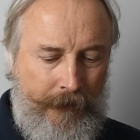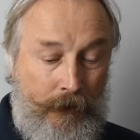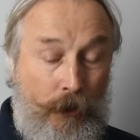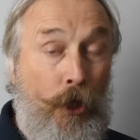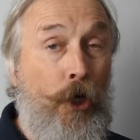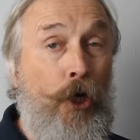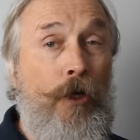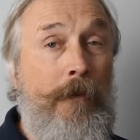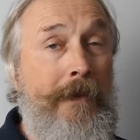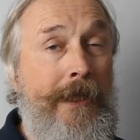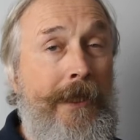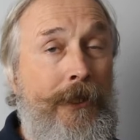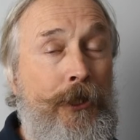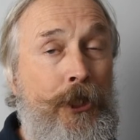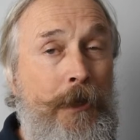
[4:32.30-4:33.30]
Call
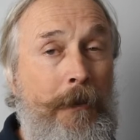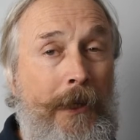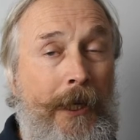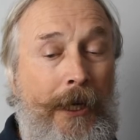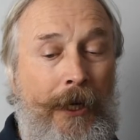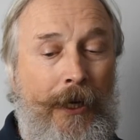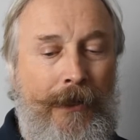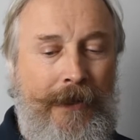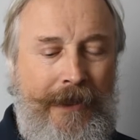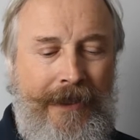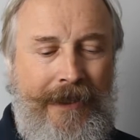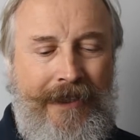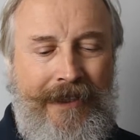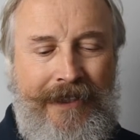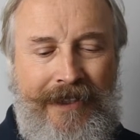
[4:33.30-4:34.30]
me Ishmael.
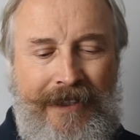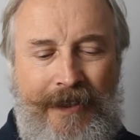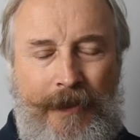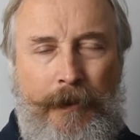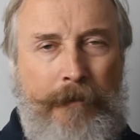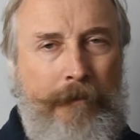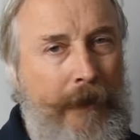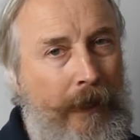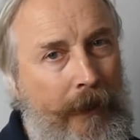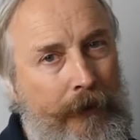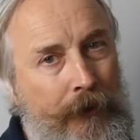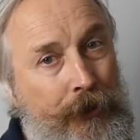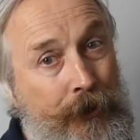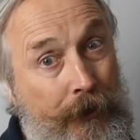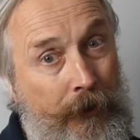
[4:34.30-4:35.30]
No,
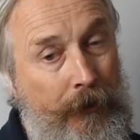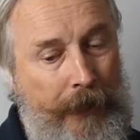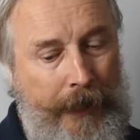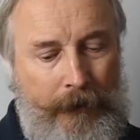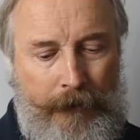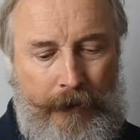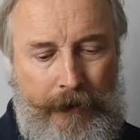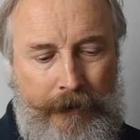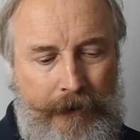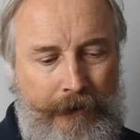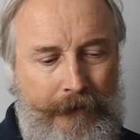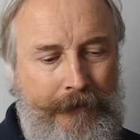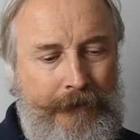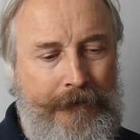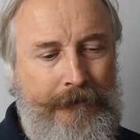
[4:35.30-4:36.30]
you should know that
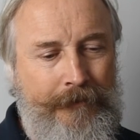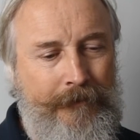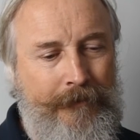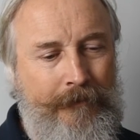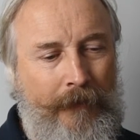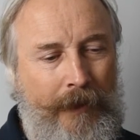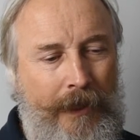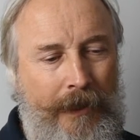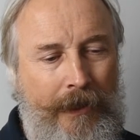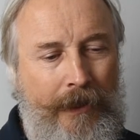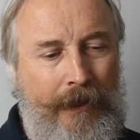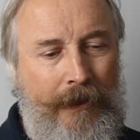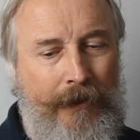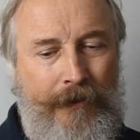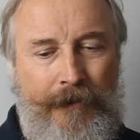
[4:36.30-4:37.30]

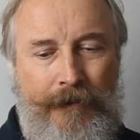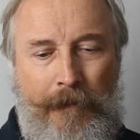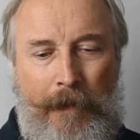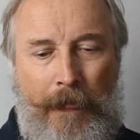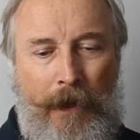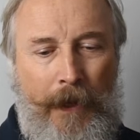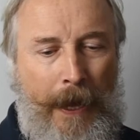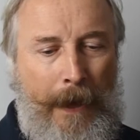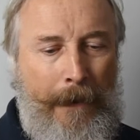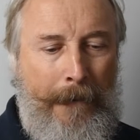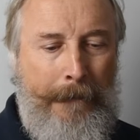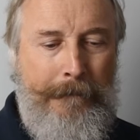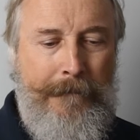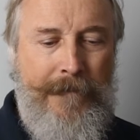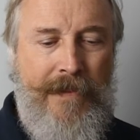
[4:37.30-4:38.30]
one. Okay,
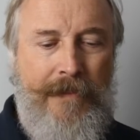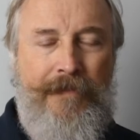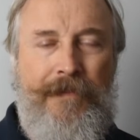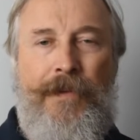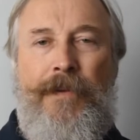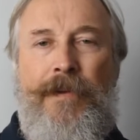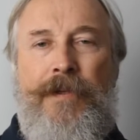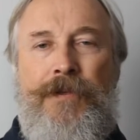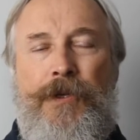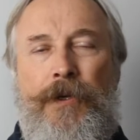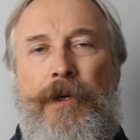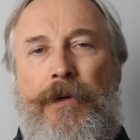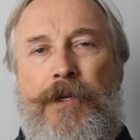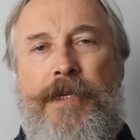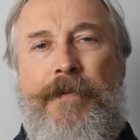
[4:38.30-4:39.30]
so
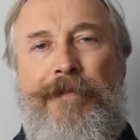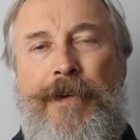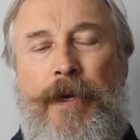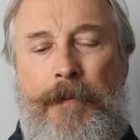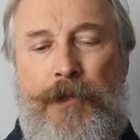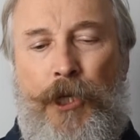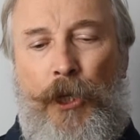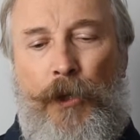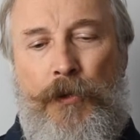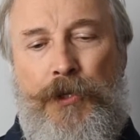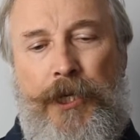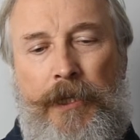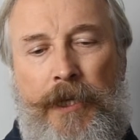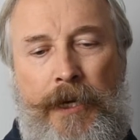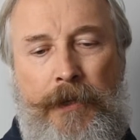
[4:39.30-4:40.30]
here's some famous
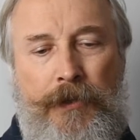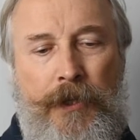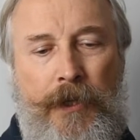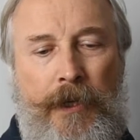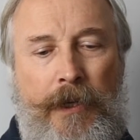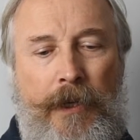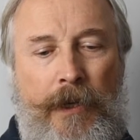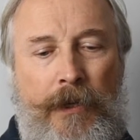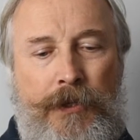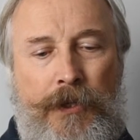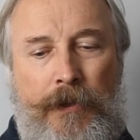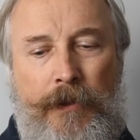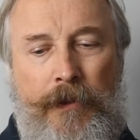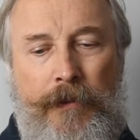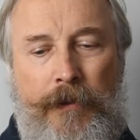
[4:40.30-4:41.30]
closing lines.
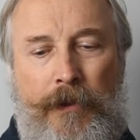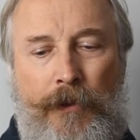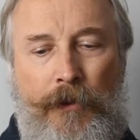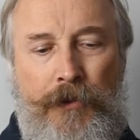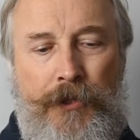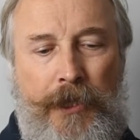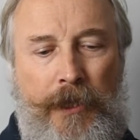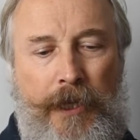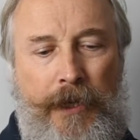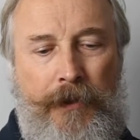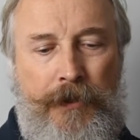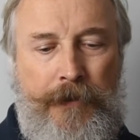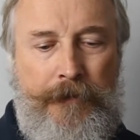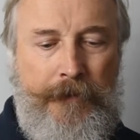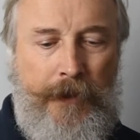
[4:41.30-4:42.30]
So closing
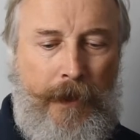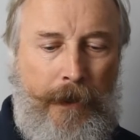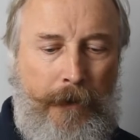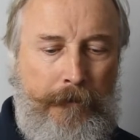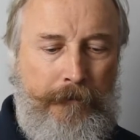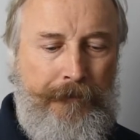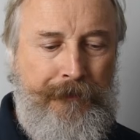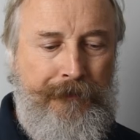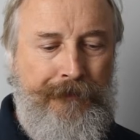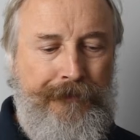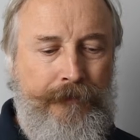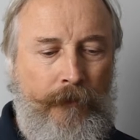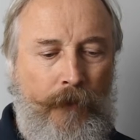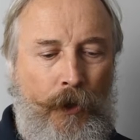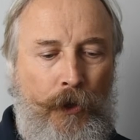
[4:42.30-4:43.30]
lines.
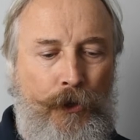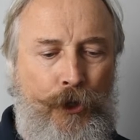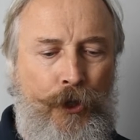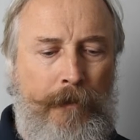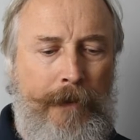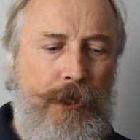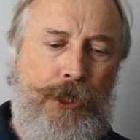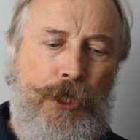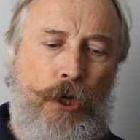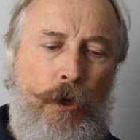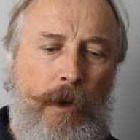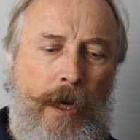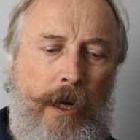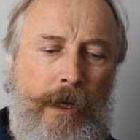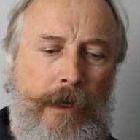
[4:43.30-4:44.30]
You must
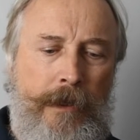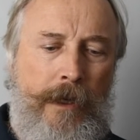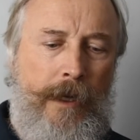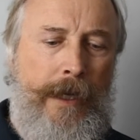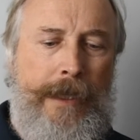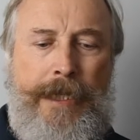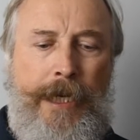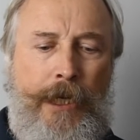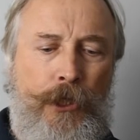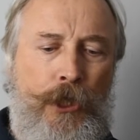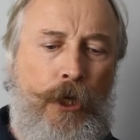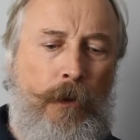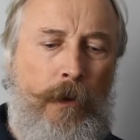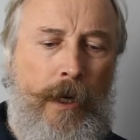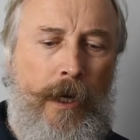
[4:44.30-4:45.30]
go on. I can't
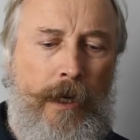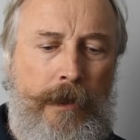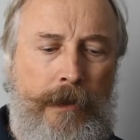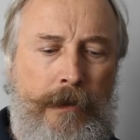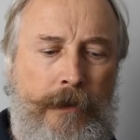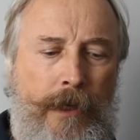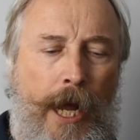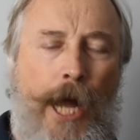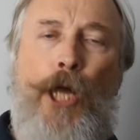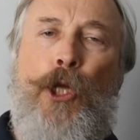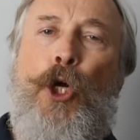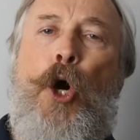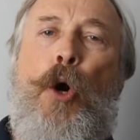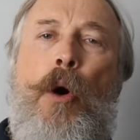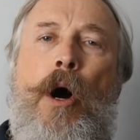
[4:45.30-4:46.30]
go on.
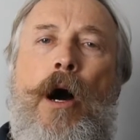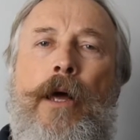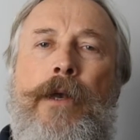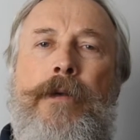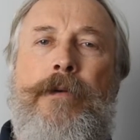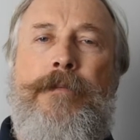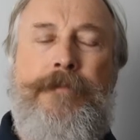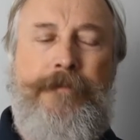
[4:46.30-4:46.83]
I'll go on.